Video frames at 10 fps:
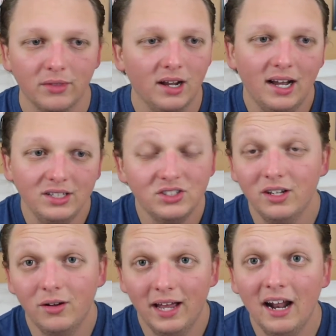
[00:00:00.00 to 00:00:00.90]
I
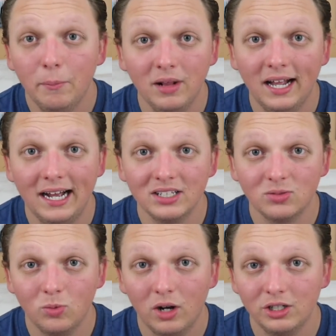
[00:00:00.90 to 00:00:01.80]
still had a
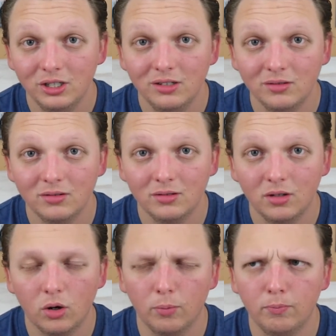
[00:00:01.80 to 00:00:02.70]
blast watching
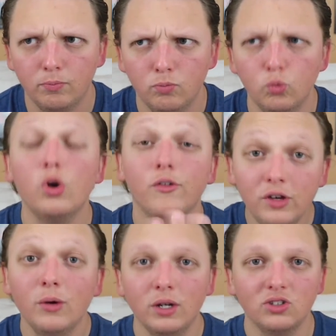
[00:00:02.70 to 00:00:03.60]
or
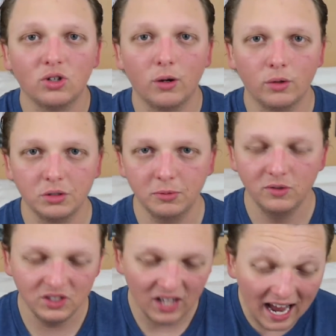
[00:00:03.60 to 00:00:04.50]
reviewing Star Wars movies.